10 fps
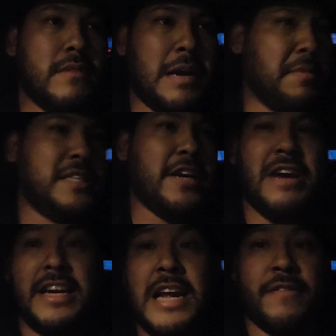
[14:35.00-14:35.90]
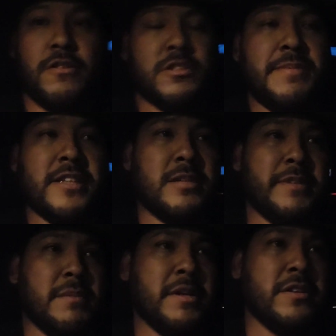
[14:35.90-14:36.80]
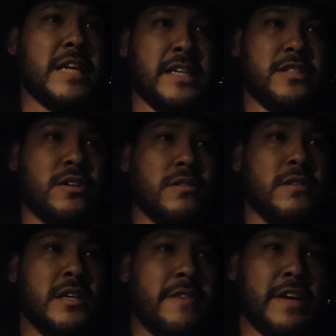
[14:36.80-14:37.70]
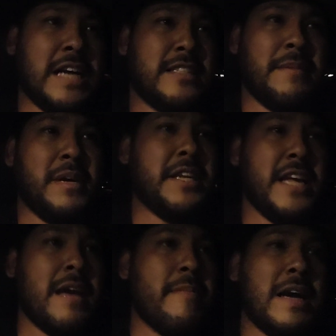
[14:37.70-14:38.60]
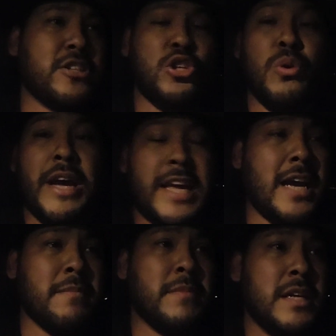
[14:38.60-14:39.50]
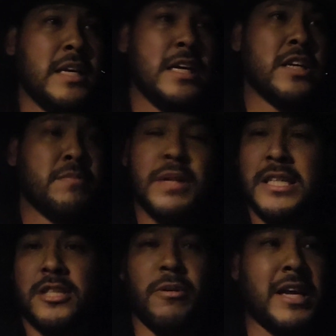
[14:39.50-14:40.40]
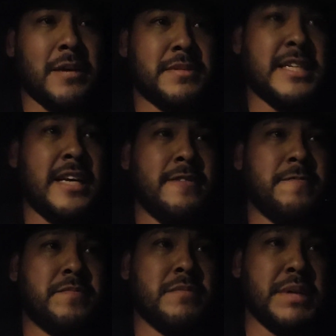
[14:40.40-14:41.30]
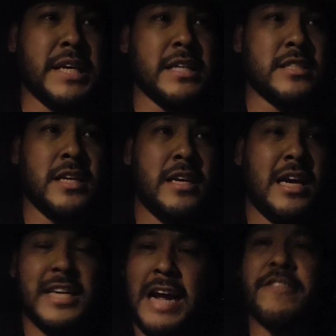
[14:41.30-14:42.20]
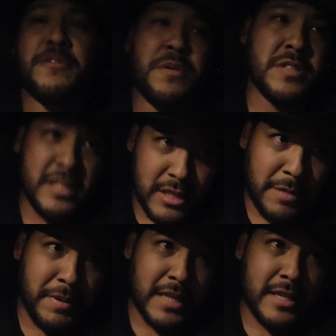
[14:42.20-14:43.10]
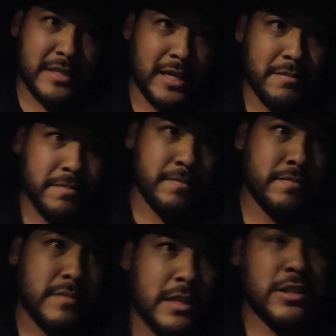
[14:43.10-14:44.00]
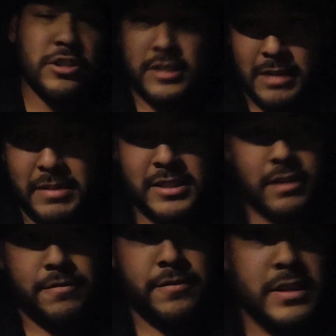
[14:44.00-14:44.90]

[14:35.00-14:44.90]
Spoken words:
I'm gonna tell you, I never respond to them in the middle of the night. So if you guys send me a DM at 2 a.m, please don't get upset, because an average person is sleeping at that time, just like myself.